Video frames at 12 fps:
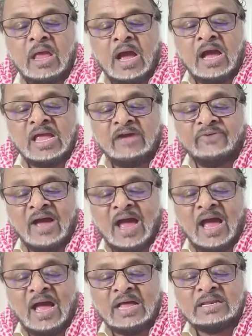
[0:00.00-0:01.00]
I ever
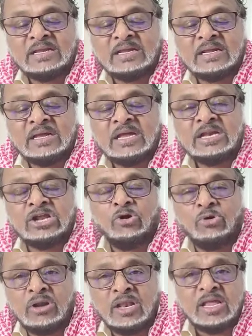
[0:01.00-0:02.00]
had, the
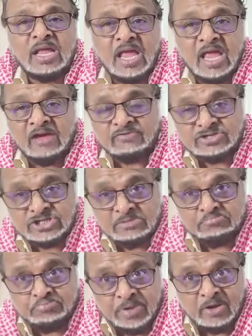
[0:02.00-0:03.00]
only
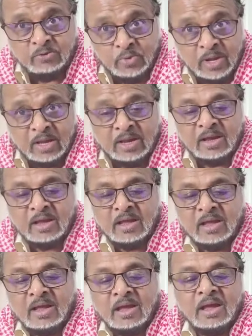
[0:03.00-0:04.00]
AFC bigwig
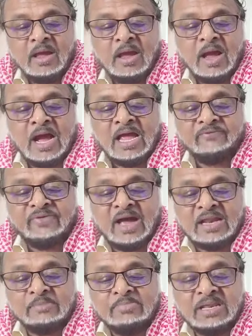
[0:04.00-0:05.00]
I ever
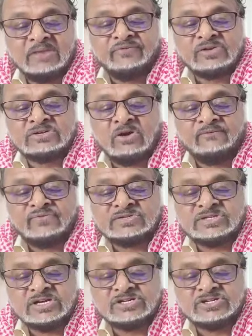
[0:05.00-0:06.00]
had a meaningful
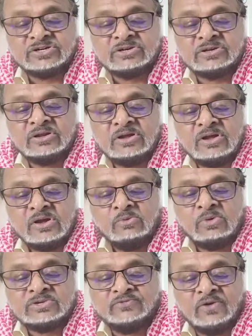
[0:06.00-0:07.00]
conversation
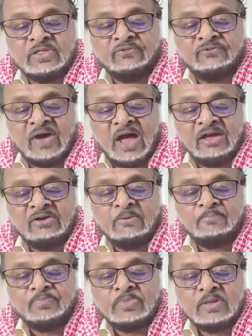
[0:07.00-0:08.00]
was for the five
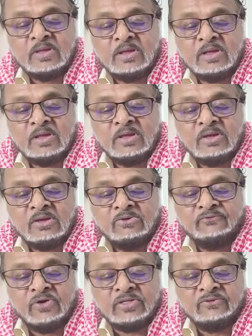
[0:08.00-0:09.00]

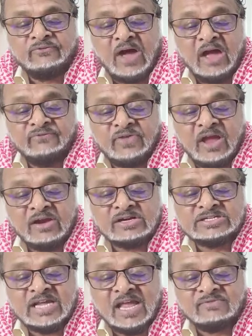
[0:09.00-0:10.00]

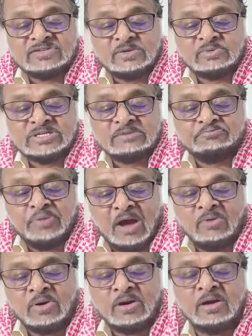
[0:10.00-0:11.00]
years the AFC was in
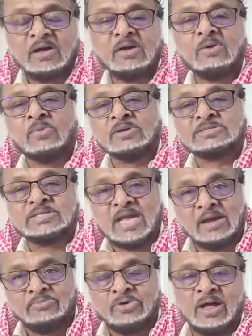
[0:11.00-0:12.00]
power was
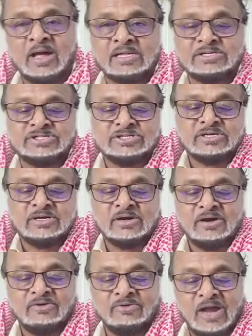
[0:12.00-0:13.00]
Kemraj
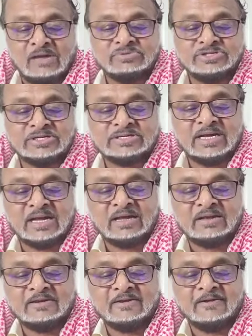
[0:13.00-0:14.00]

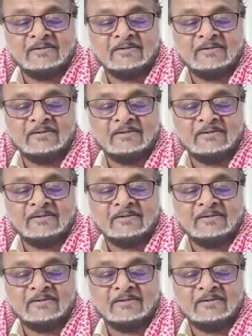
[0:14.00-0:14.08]
Ramjetan.